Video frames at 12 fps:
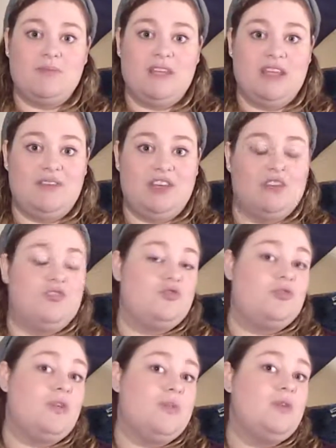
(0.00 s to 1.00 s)
giving
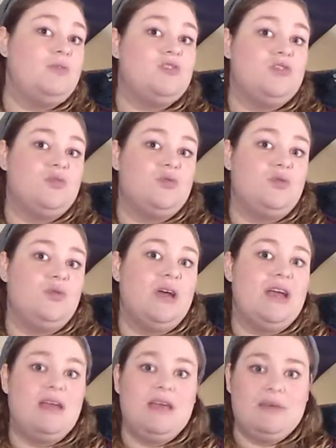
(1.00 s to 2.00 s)
tribute to
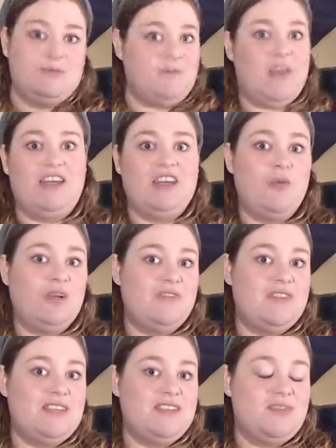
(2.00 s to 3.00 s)
any one
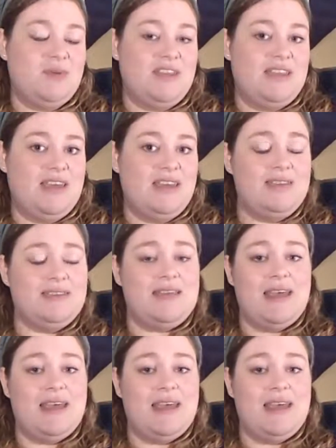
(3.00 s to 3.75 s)
of these three things